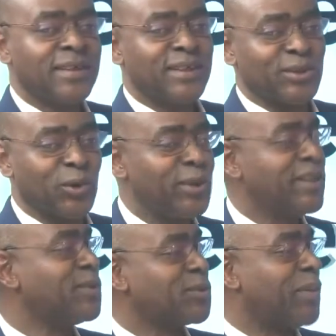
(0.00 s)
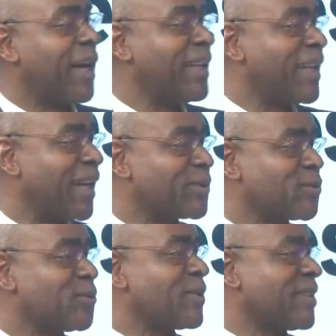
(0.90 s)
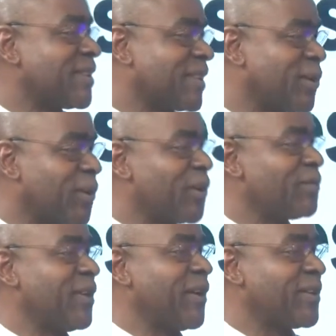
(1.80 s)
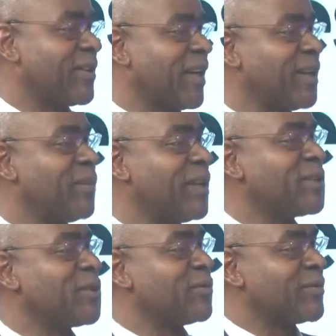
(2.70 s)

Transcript: is going into buying land cruisers and all of the other elements of